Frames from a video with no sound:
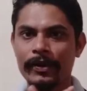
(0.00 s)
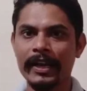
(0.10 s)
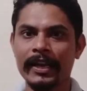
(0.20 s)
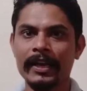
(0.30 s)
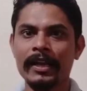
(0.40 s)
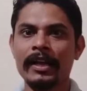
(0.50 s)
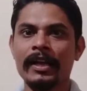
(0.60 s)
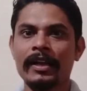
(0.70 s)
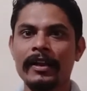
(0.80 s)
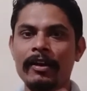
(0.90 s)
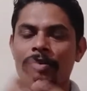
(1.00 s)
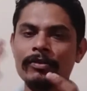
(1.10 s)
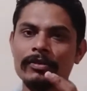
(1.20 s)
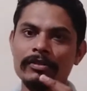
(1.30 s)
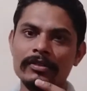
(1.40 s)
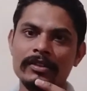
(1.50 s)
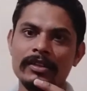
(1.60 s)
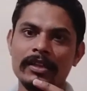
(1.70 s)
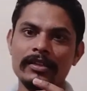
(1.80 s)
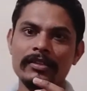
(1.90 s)
okay, now
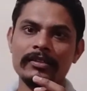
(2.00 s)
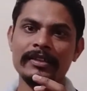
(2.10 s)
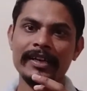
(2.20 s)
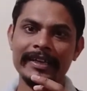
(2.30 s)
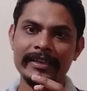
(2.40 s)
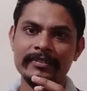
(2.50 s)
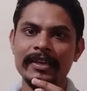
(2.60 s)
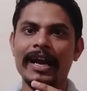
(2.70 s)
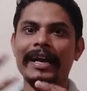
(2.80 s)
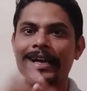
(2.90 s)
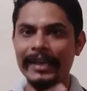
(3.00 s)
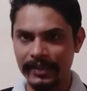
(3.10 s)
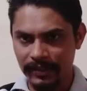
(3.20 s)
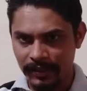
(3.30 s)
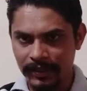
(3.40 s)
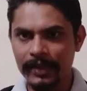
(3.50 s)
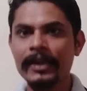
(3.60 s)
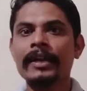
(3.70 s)
the tester again